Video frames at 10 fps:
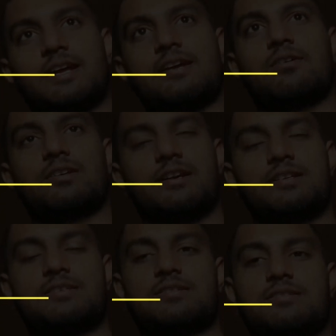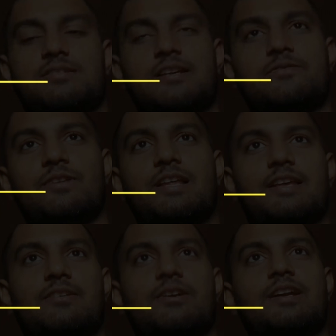right, or kids in such a way,
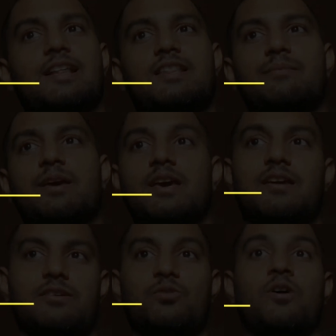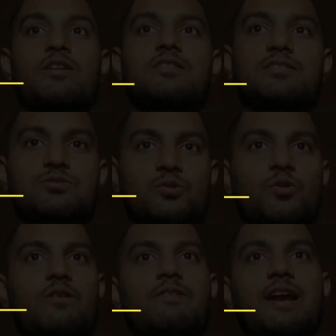like you can tell them, hey, you are the
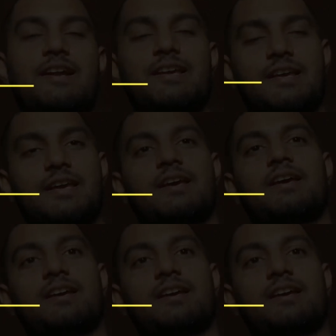store of candy,